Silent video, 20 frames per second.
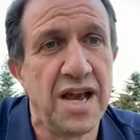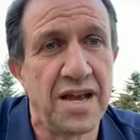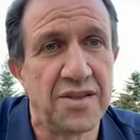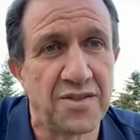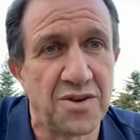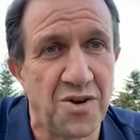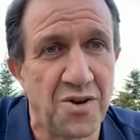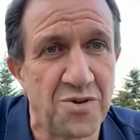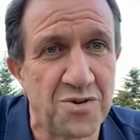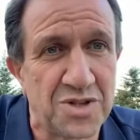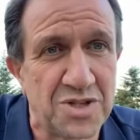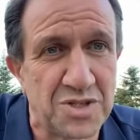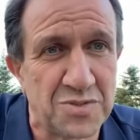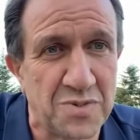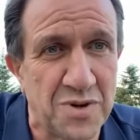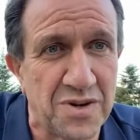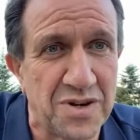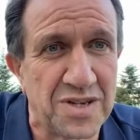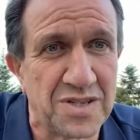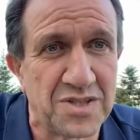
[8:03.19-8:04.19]
and the Holy
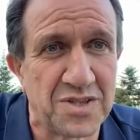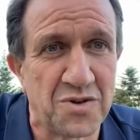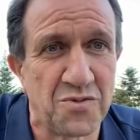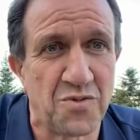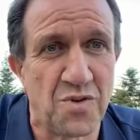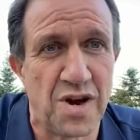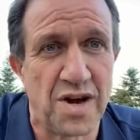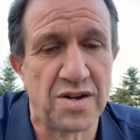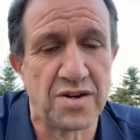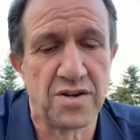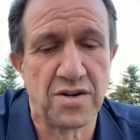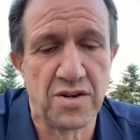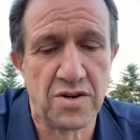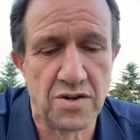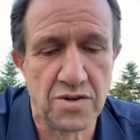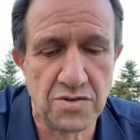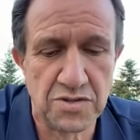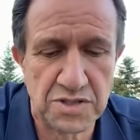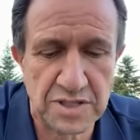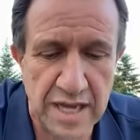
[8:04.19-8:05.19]
Spirit as the one
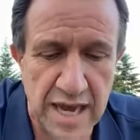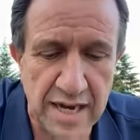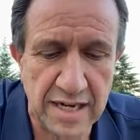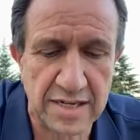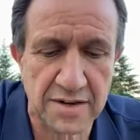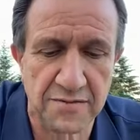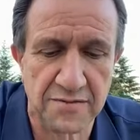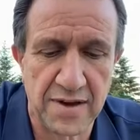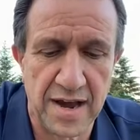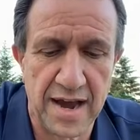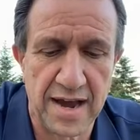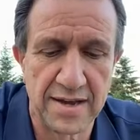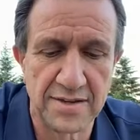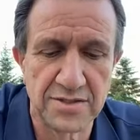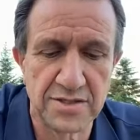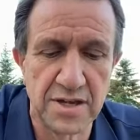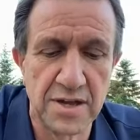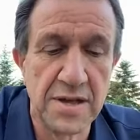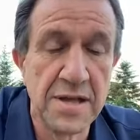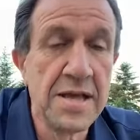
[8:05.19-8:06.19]
who
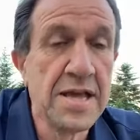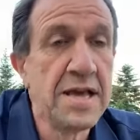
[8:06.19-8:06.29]
sanctifies.